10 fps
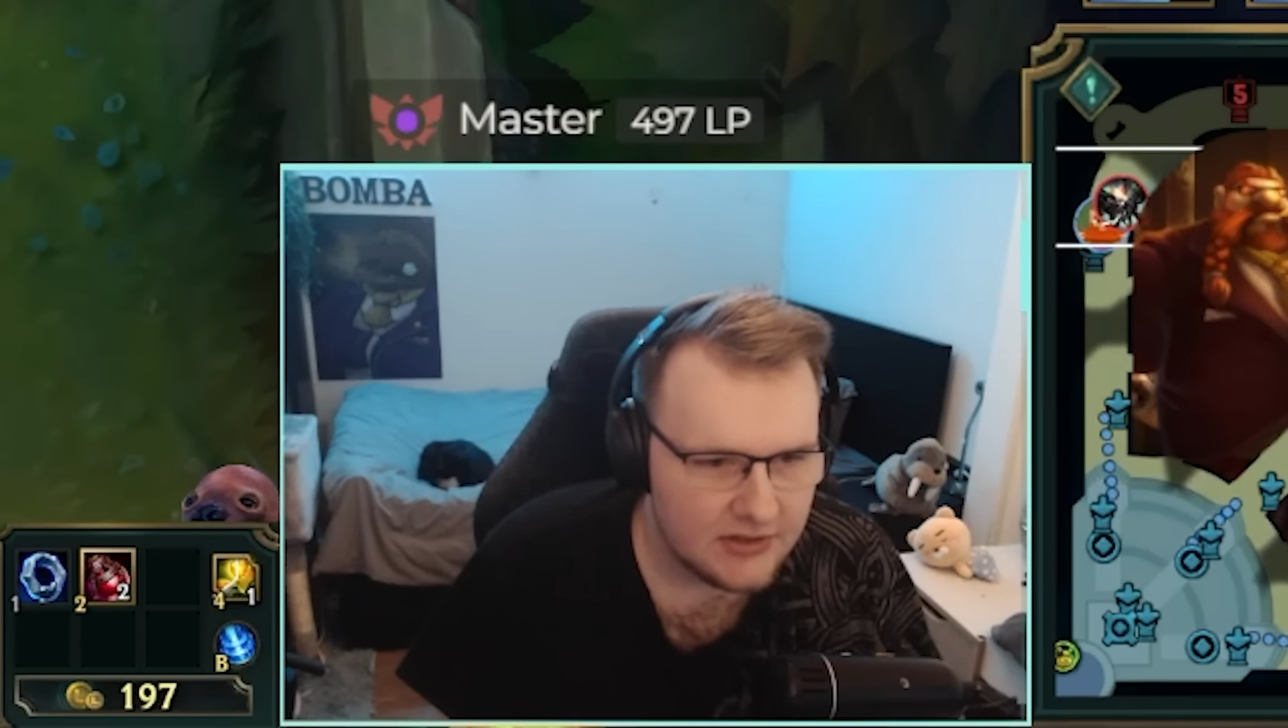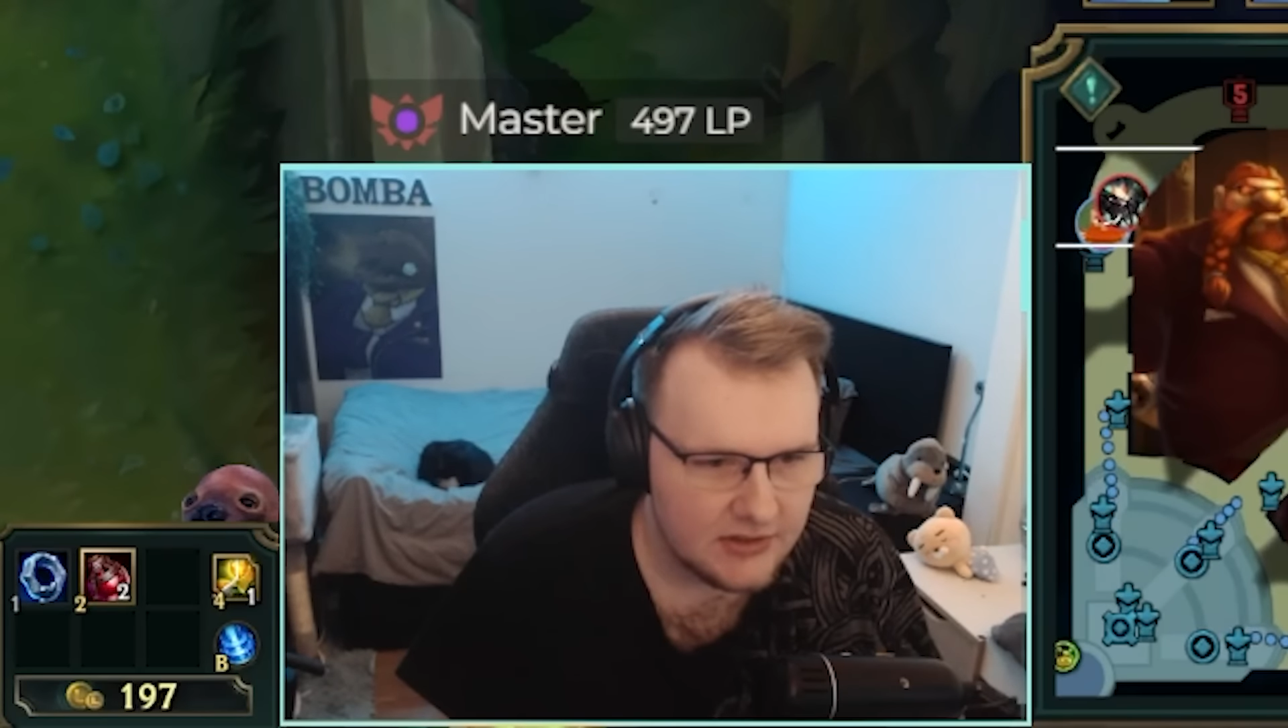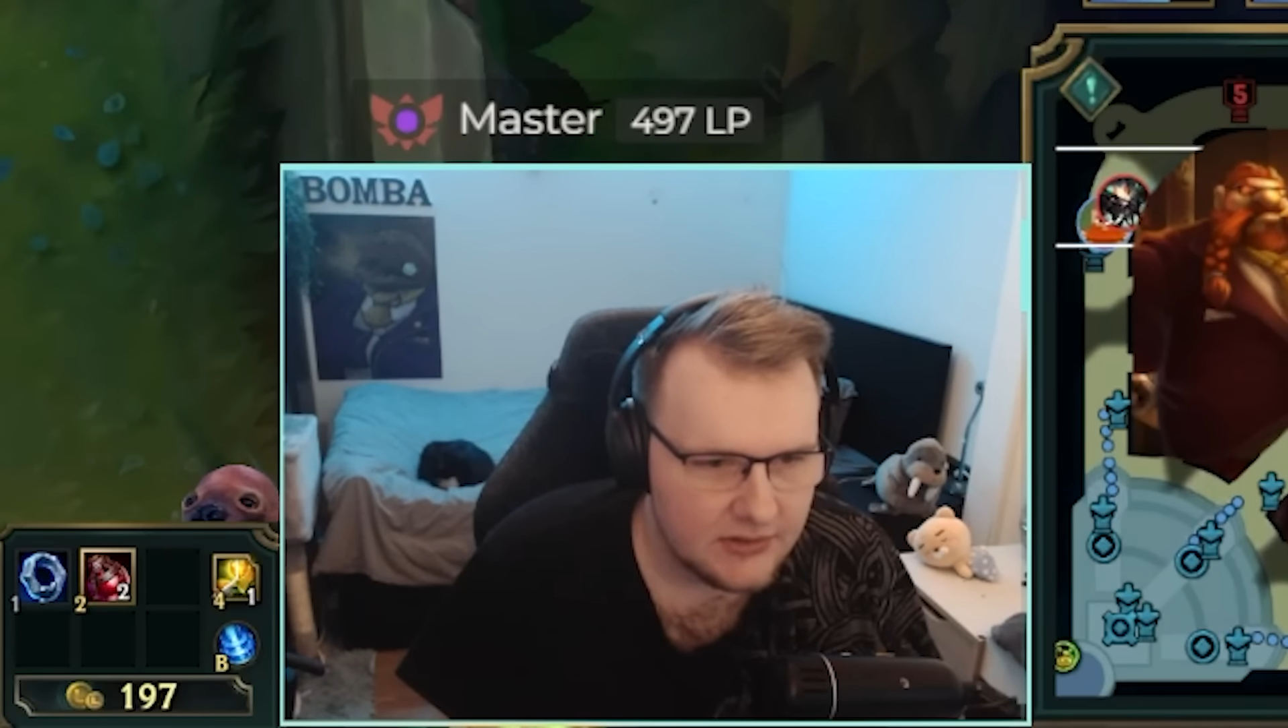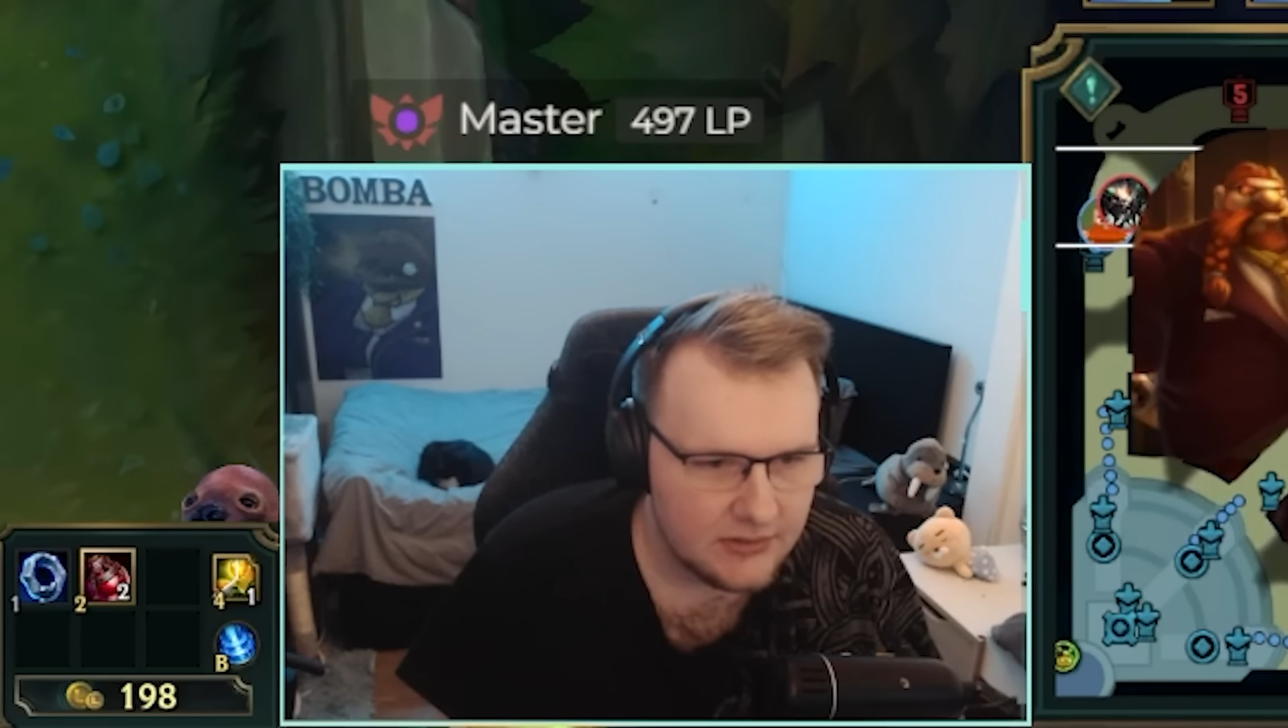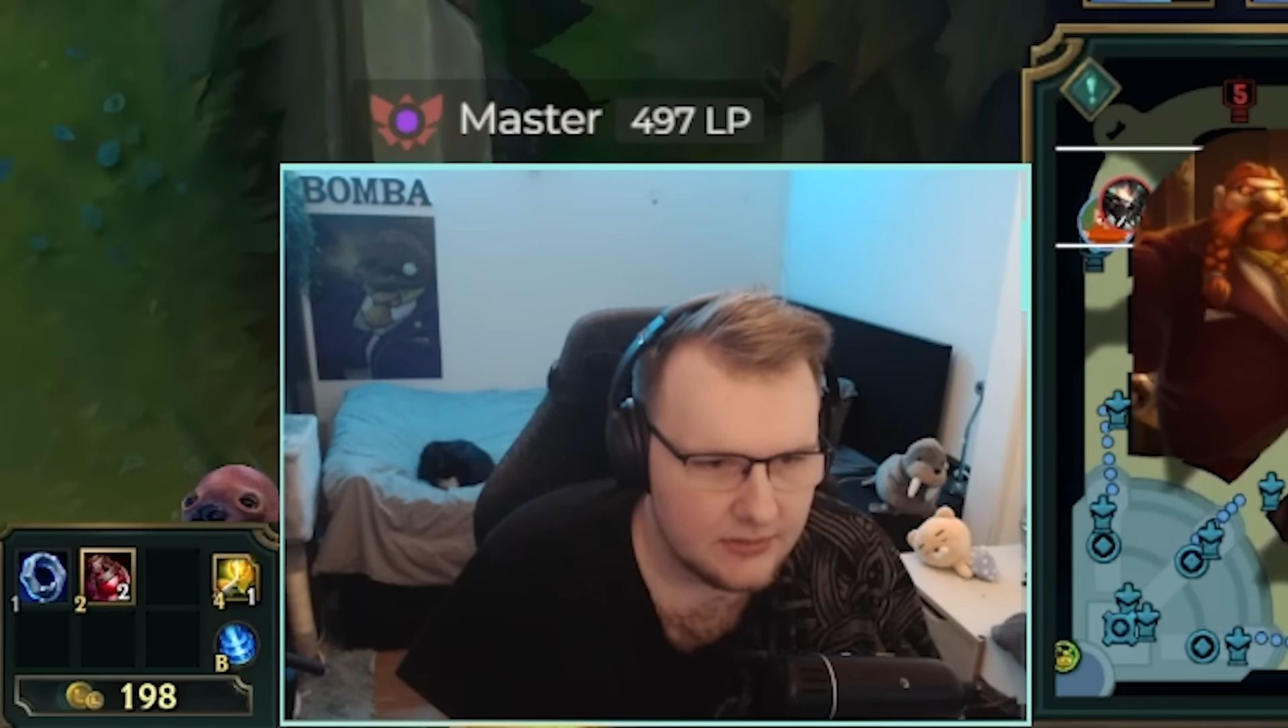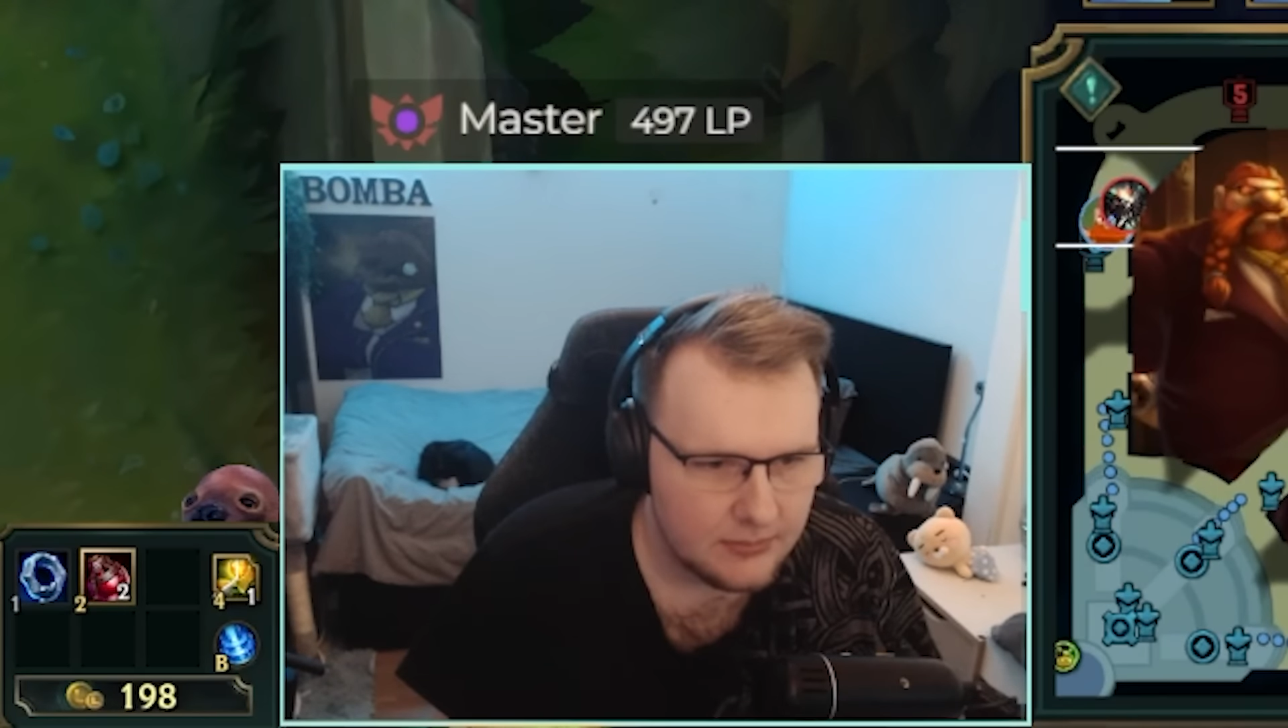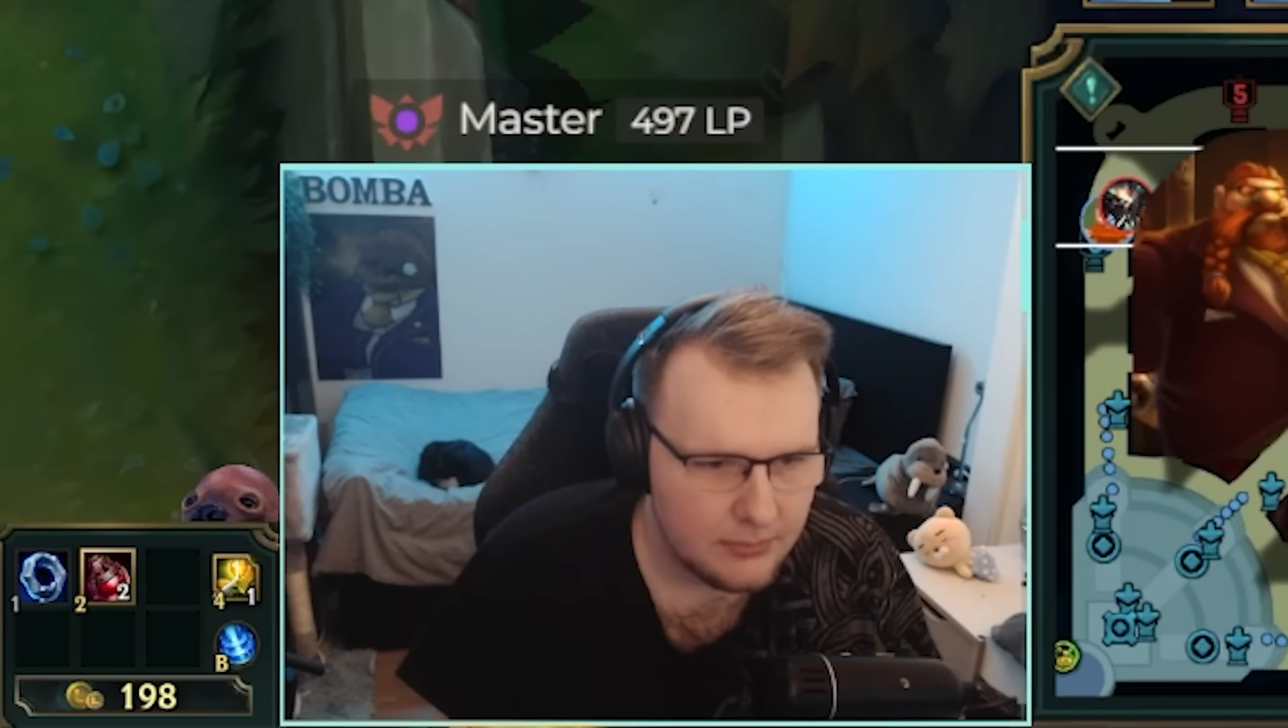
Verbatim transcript: is